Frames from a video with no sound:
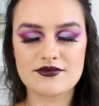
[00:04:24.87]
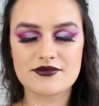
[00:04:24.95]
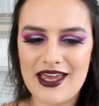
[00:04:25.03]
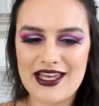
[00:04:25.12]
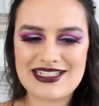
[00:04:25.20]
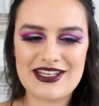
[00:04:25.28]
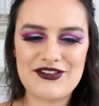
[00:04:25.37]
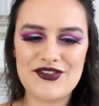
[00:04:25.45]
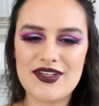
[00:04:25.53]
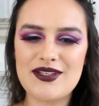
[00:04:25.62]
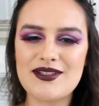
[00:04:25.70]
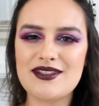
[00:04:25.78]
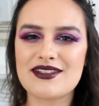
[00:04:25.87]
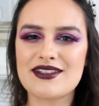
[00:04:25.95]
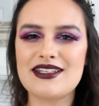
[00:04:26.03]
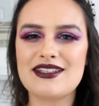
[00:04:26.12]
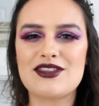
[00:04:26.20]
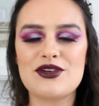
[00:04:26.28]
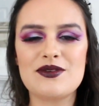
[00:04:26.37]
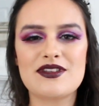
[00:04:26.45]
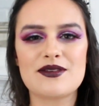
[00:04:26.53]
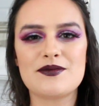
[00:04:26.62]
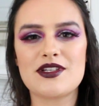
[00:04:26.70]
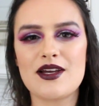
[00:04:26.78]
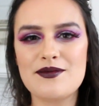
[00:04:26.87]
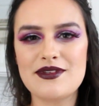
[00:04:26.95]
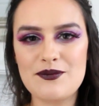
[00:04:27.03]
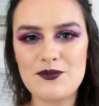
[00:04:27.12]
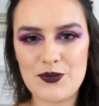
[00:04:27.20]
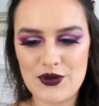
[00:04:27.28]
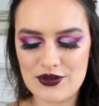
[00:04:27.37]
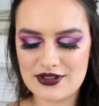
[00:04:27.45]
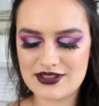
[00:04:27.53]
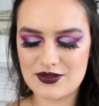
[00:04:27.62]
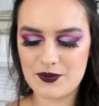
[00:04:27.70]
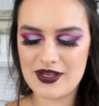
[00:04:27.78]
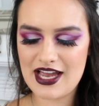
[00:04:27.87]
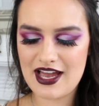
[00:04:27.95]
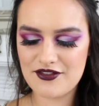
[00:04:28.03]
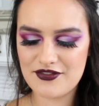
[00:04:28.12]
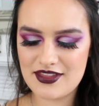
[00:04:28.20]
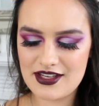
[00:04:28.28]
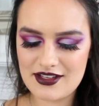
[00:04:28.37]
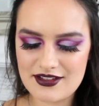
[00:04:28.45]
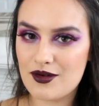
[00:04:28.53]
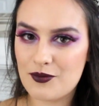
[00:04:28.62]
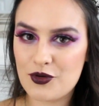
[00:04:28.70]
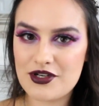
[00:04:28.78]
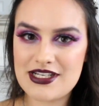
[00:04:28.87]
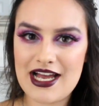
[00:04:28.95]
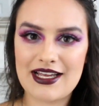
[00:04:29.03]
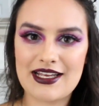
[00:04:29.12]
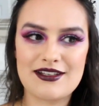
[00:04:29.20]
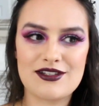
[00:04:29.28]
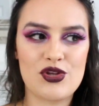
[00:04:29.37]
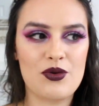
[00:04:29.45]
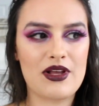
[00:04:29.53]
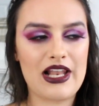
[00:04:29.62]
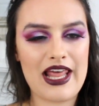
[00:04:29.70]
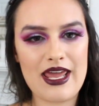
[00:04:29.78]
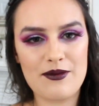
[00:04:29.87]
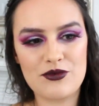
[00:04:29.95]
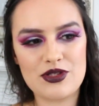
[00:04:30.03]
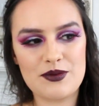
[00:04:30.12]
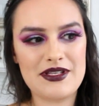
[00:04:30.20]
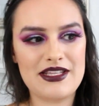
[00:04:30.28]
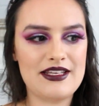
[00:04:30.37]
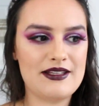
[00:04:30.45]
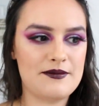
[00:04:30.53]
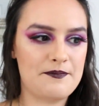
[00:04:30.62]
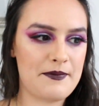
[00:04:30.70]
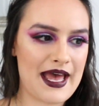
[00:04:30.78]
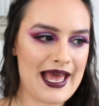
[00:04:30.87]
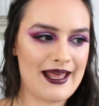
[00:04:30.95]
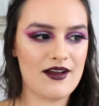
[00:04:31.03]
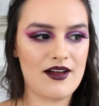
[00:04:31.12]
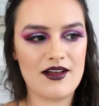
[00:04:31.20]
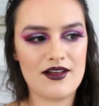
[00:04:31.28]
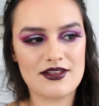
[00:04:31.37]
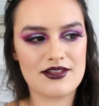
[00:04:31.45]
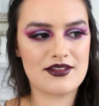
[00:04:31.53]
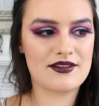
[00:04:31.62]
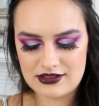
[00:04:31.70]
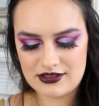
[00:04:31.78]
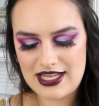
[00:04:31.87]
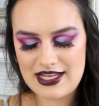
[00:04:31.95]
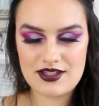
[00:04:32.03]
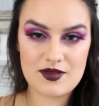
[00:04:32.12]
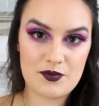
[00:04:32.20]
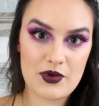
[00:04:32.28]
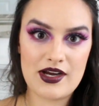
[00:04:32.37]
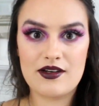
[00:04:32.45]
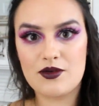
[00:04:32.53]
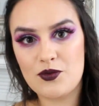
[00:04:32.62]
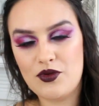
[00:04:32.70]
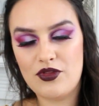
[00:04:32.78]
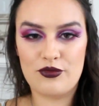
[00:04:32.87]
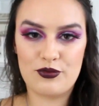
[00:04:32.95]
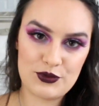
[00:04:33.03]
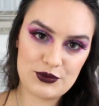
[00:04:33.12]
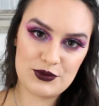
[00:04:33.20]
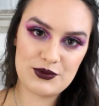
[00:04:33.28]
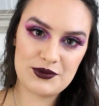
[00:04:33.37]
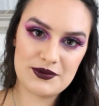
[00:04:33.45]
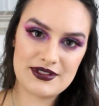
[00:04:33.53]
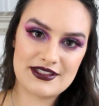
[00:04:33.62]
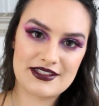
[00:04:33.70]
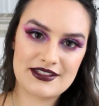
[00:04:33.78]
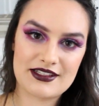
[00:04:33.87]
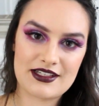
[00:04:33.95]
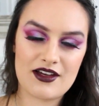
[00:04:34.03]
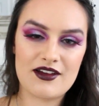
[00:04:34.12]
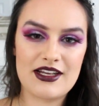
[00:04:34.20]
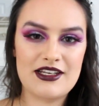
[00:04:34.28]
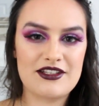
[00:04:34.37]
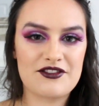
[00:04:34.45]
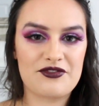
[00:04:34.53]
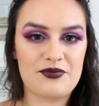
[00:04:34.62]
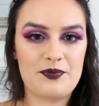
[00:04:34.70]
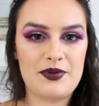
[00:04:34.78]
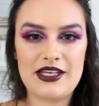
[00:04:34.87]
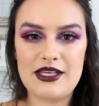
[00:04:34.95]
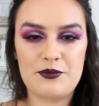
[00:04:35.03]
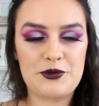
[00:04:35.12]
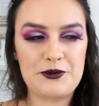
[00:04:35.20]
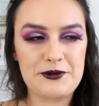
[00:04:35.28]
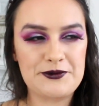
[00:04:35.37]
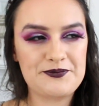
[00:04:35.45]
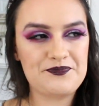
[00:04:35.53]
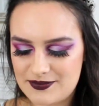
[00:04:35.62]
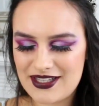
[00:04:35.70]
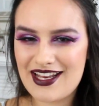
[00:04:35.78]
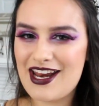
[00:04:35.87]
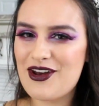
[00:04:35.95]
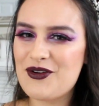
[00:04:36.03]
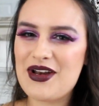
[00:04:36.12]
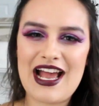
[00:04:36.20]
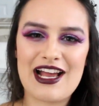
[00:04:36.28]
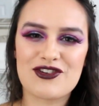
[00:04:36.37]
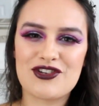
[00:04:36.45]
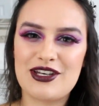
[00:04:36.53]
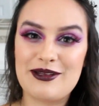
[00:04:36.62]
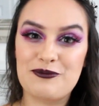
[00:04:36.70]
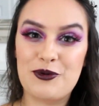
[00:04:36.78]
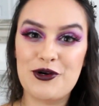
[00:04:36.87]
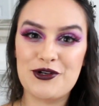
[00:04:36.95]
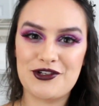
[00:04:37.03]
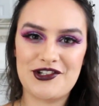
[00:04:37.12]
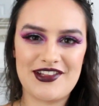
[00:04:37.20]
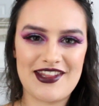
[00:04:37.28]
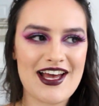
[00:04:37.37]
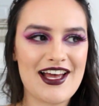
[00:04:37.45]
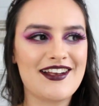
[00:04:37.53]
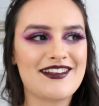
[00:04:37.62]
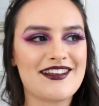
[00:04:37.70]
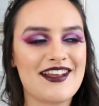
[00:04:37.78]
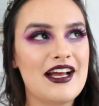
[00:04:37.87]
Because I feel as though sometimes in books we have these protagonists who claim to be these badass, let's break all the rules kind of people, but they don't actually push that.